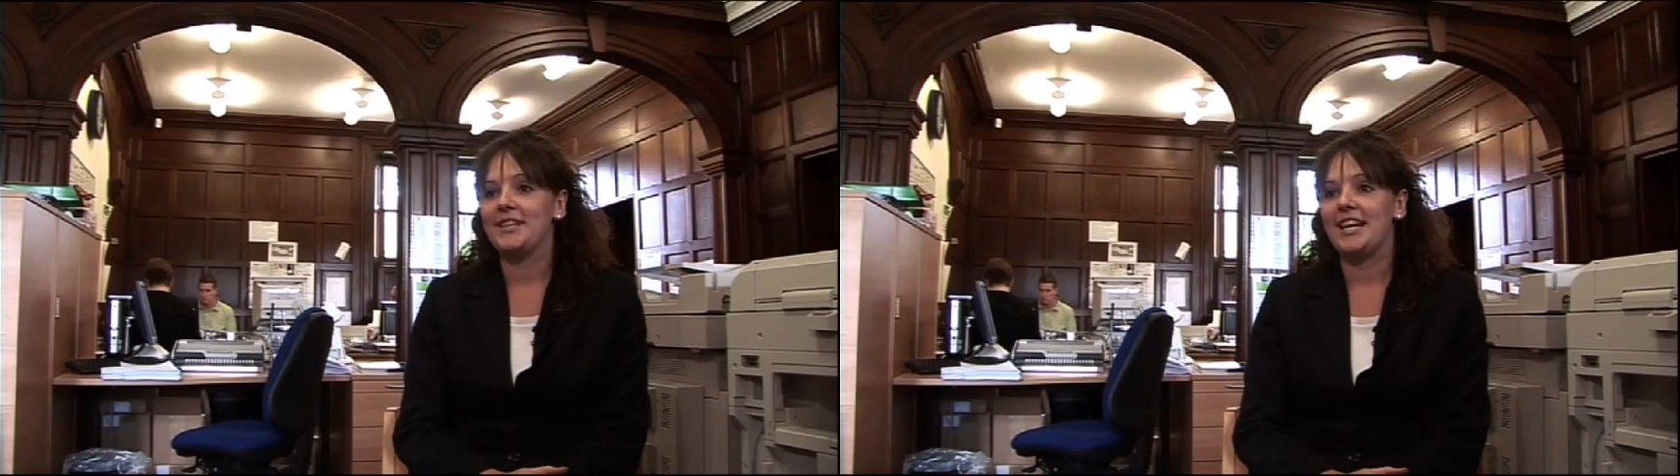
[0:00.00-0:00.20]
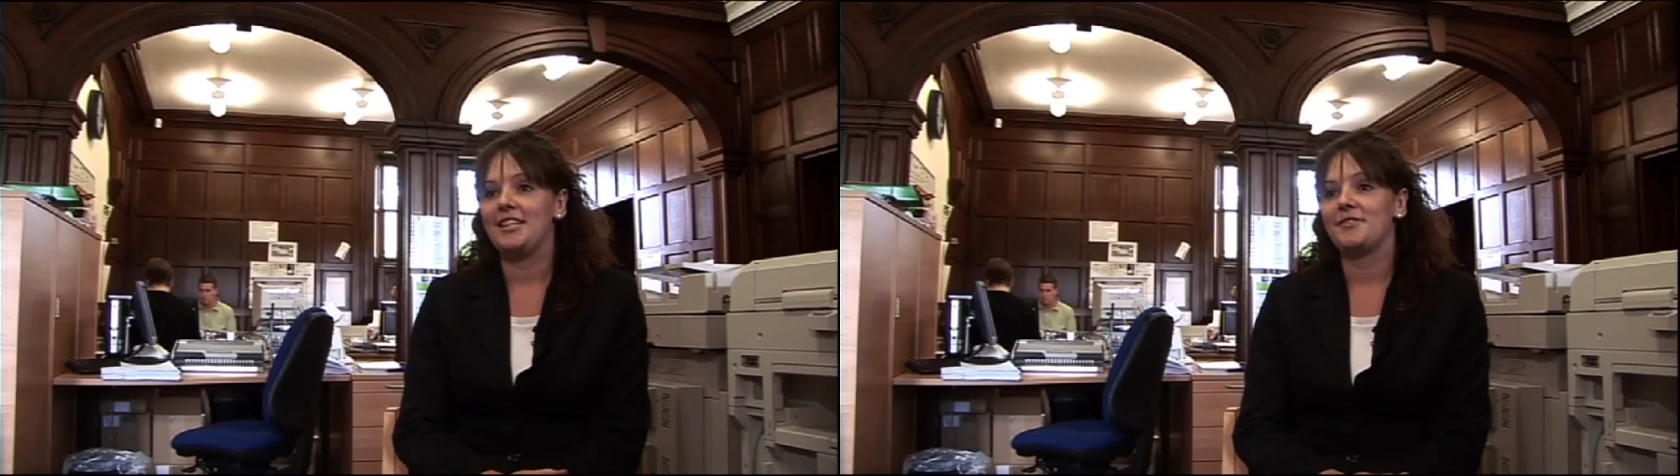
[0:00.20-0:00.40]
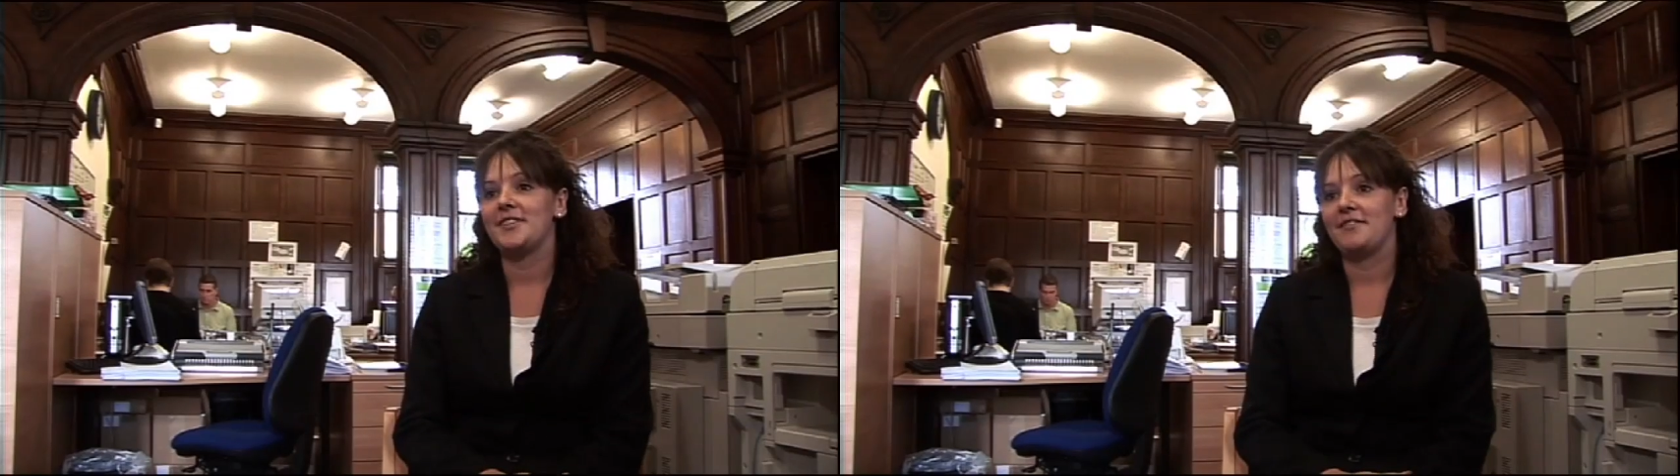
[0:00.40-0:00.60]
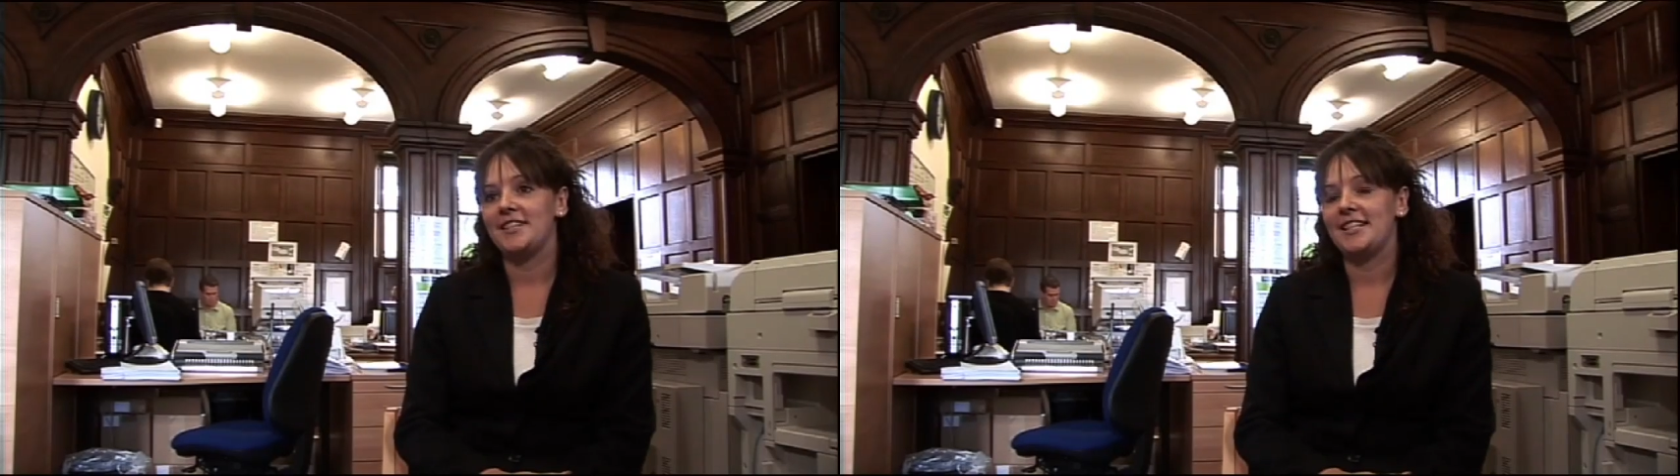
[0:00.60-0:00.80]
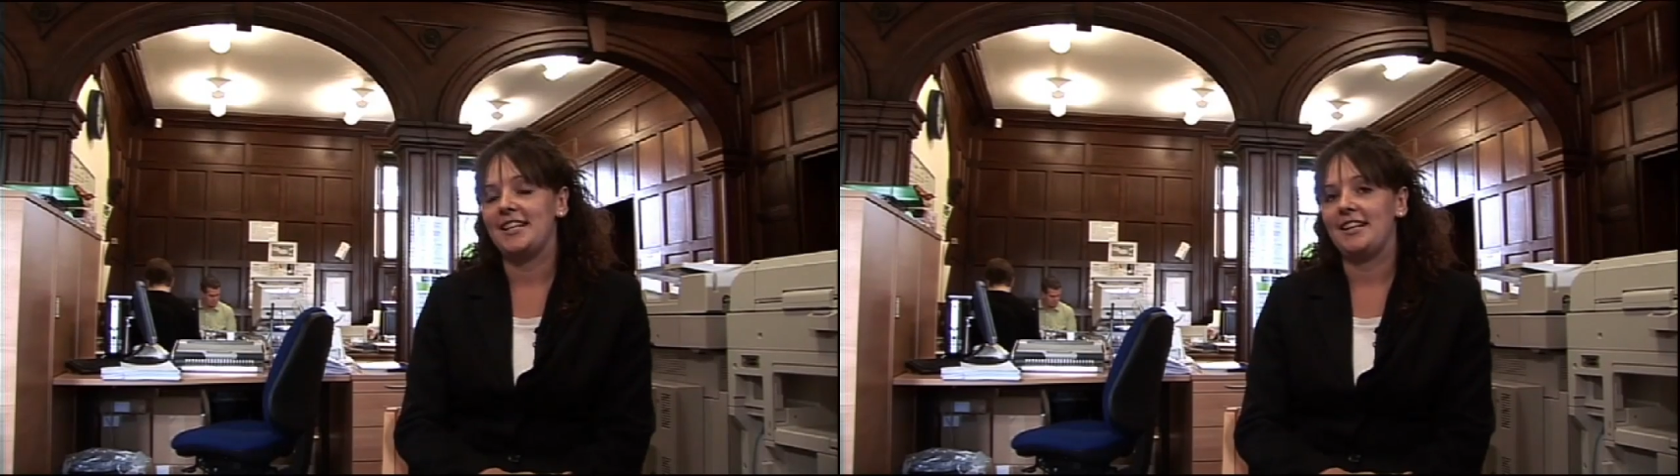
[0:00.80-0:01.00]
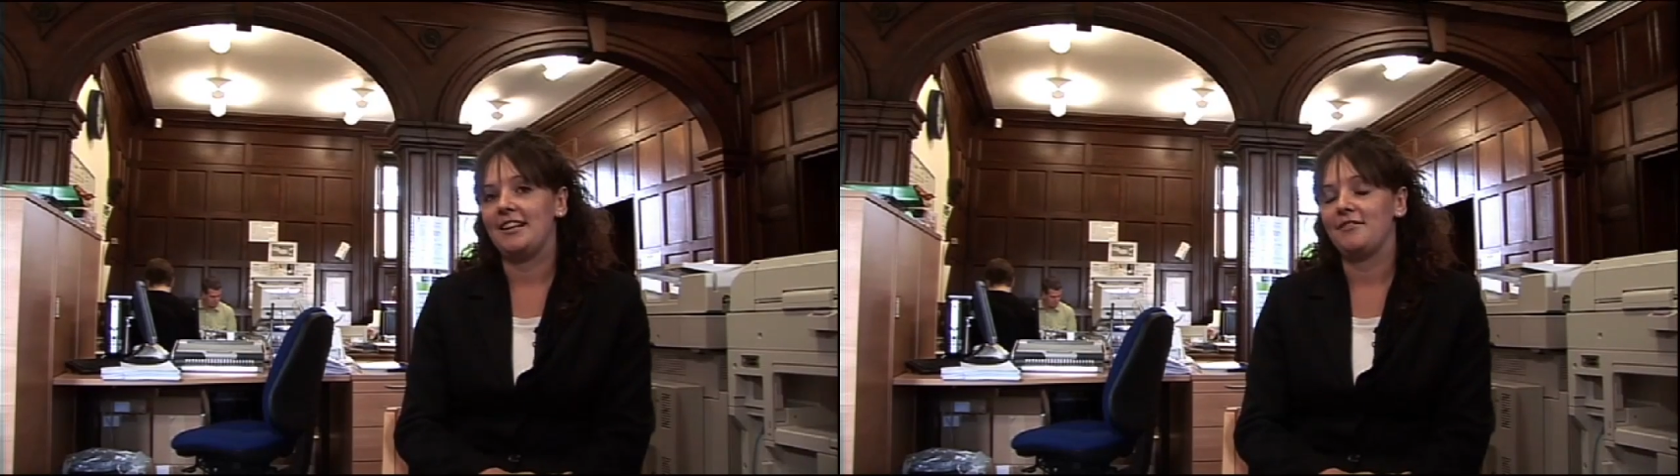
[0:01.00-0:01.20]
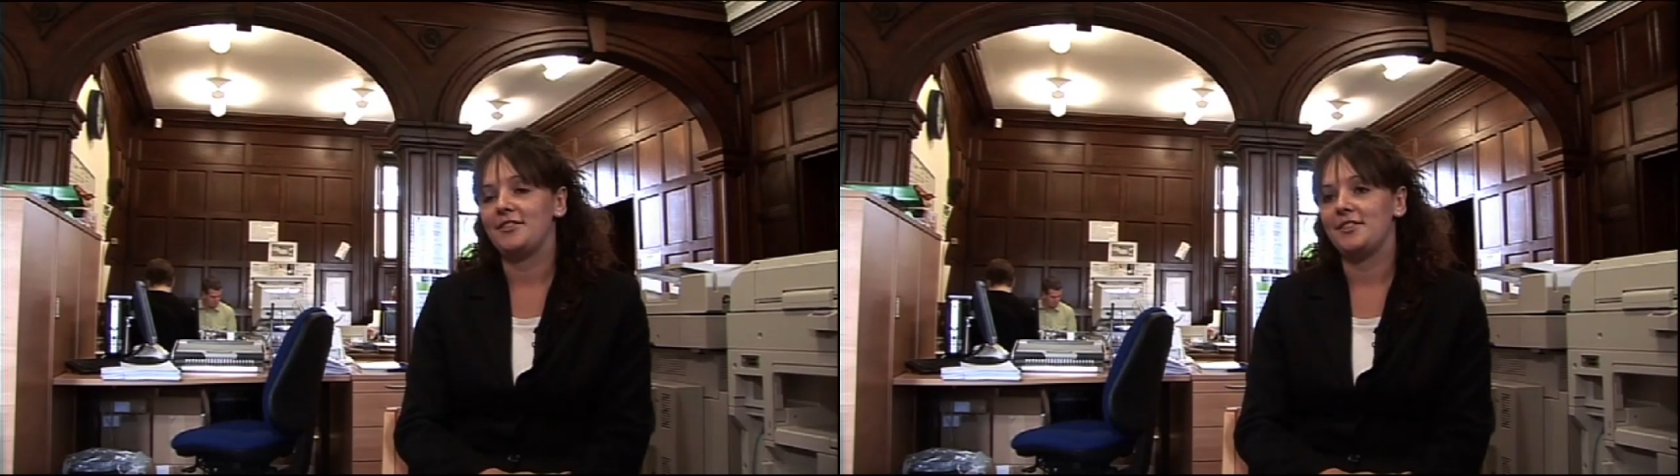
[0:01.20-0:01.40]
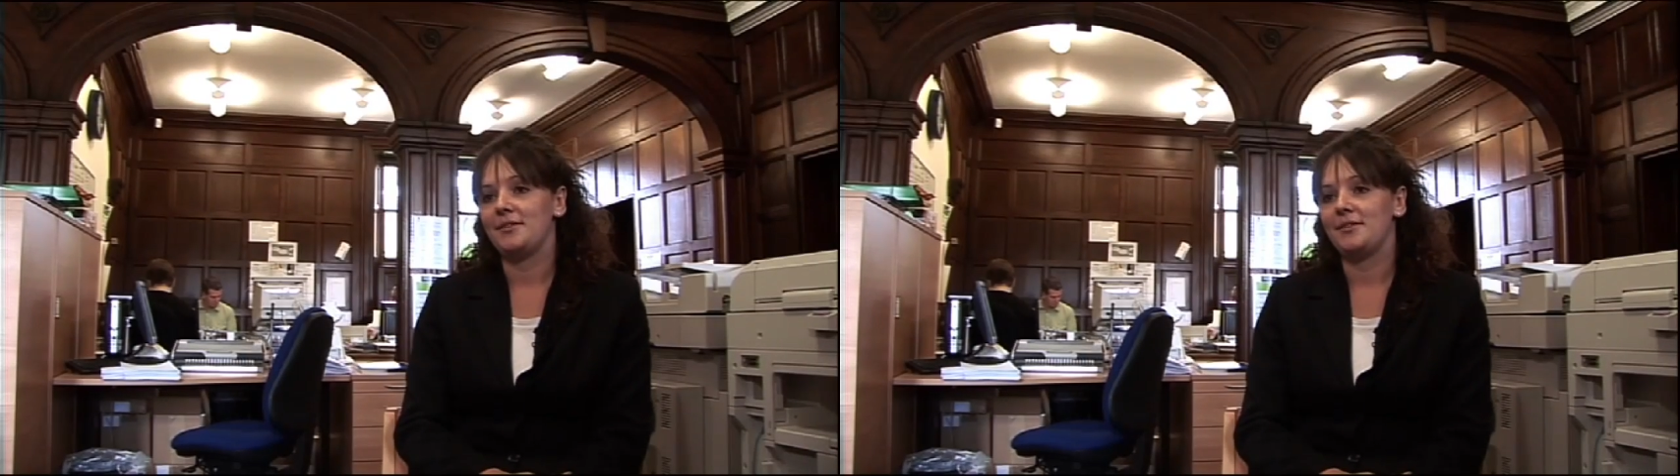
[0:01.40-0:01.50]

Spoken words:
at the age of 17 after